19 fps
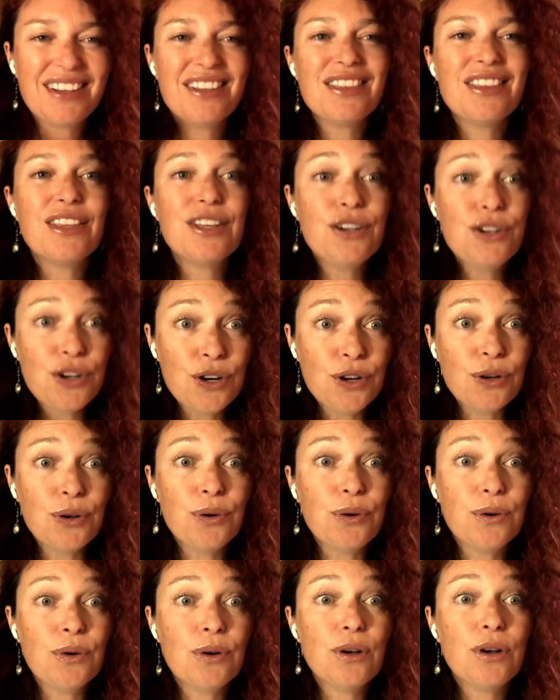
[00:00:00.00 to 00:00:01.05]
the
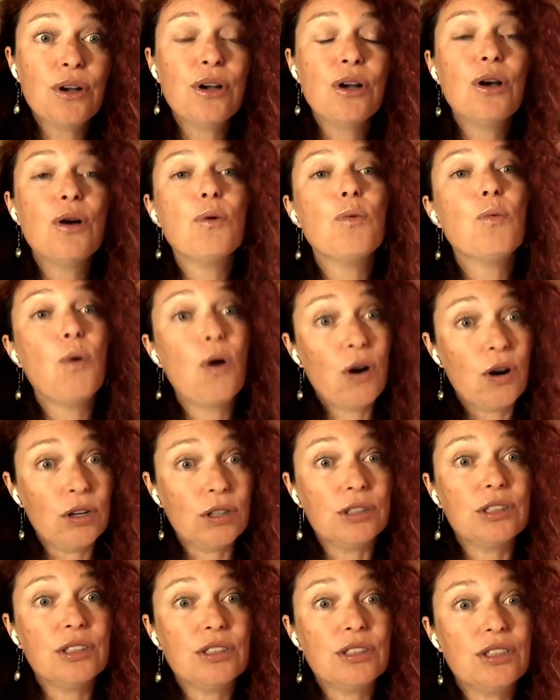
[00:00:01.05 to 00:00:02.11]
new
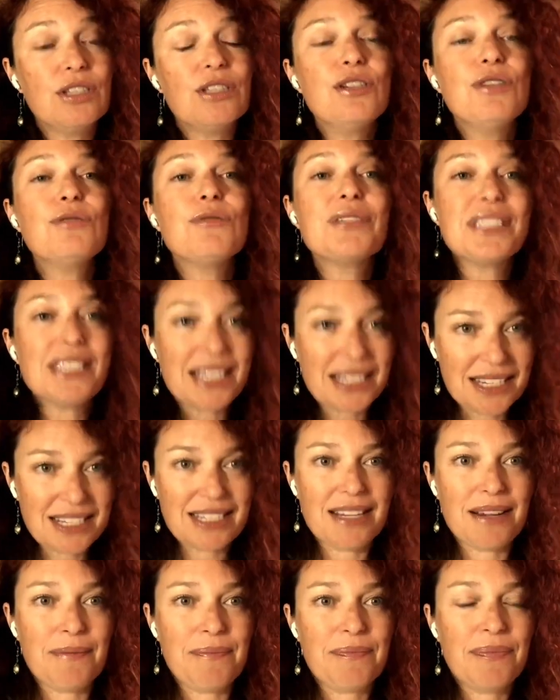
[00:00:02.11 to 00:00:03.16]
world, the new
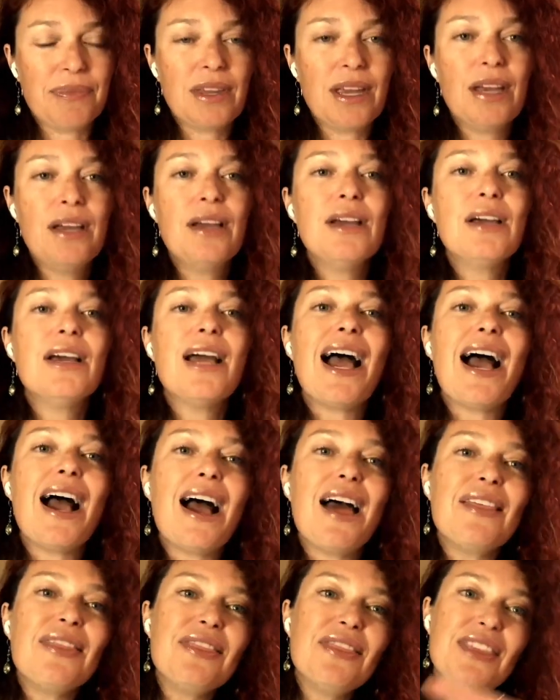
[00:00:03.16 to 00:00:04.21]
system
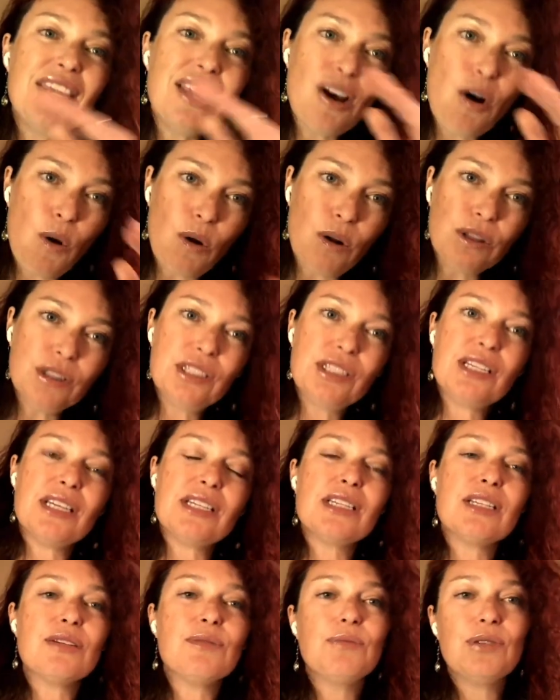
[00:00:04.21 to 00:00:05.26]
the old
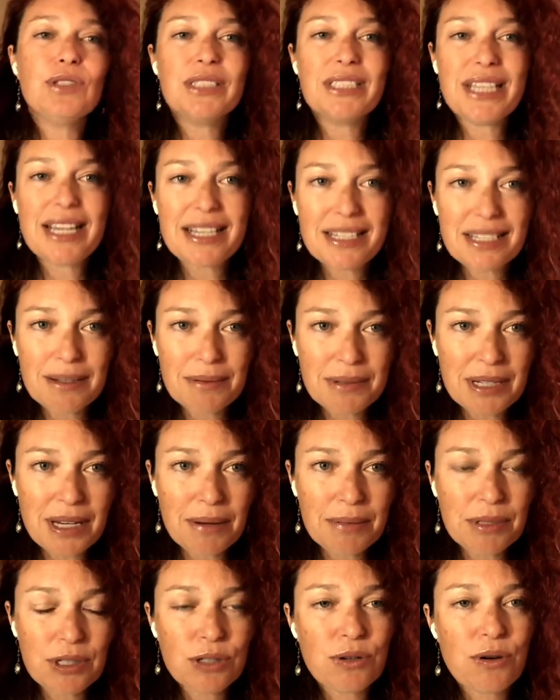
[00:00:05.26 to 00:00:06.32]
system will take some
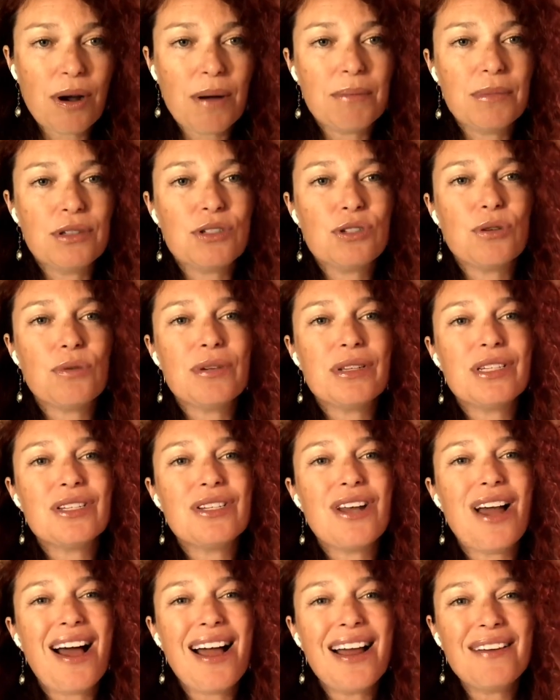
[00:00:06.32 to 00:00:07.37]
time to crumble, so it's
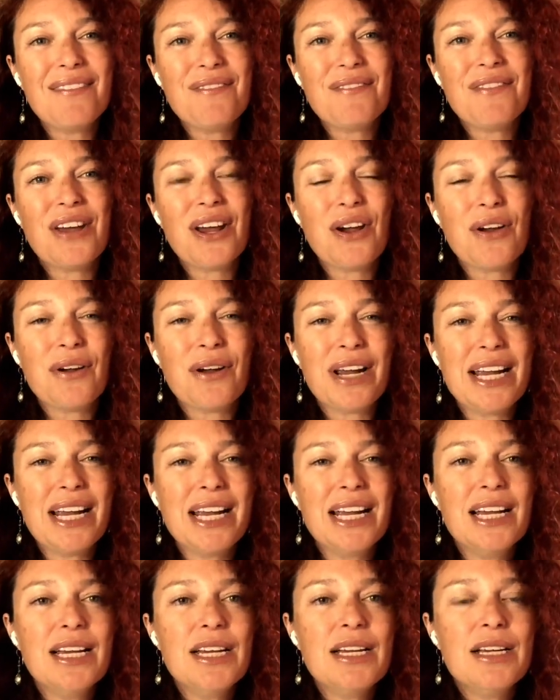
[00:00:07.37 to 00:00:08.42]
not
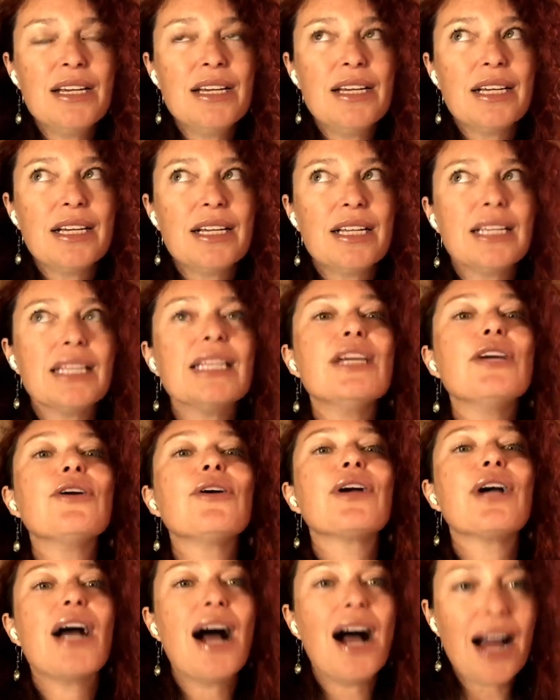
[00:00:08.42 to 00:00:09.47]
very clear
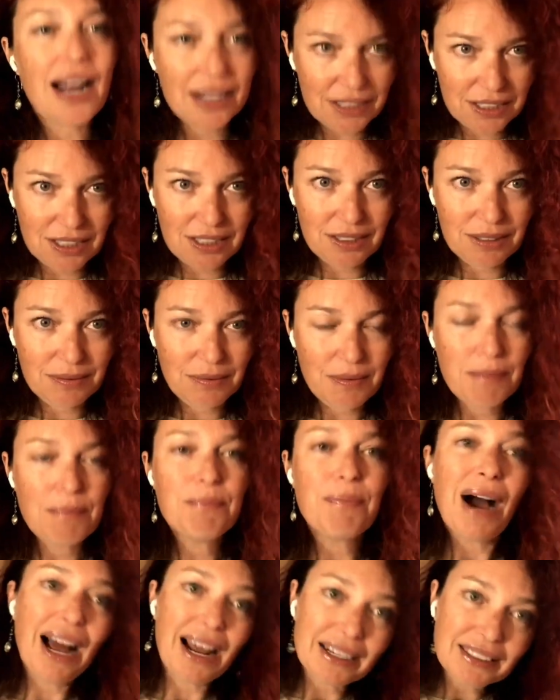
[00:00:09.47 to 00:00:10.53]
cut.
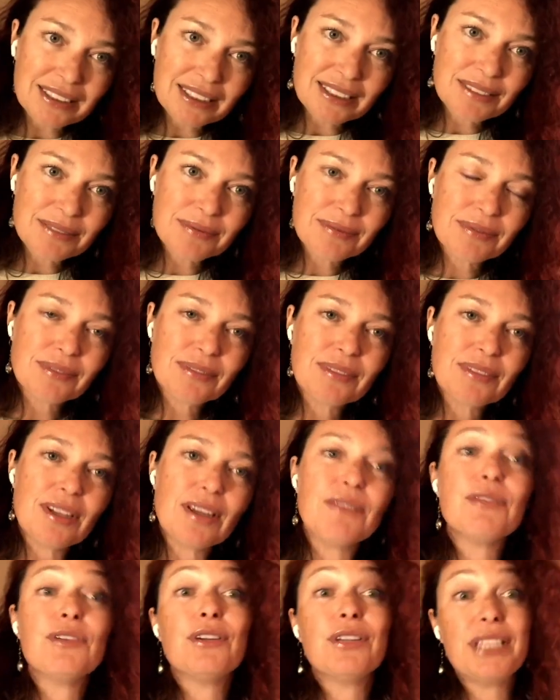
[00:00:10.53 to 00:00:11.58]
But
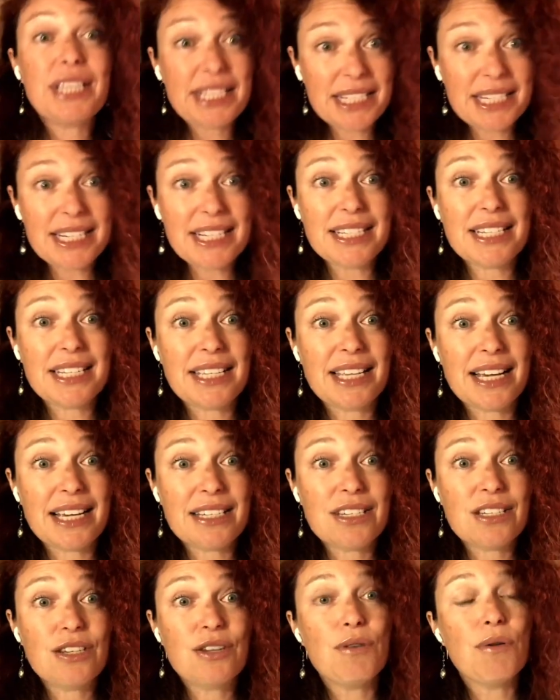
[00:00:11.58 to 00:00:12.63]
if you're listening to
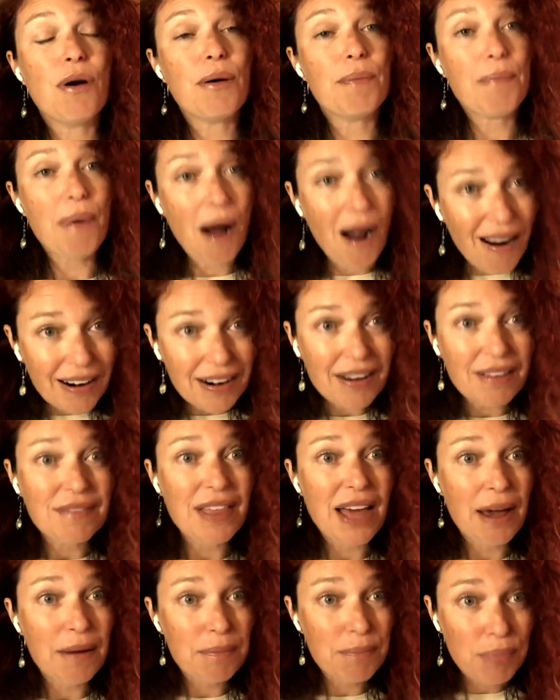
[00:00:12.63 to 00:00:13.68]
this, you are part of
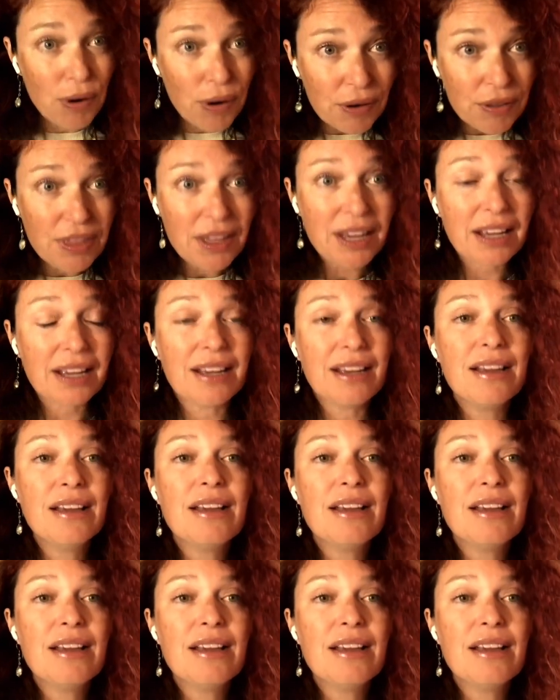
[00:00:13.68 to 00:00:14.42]
that birthing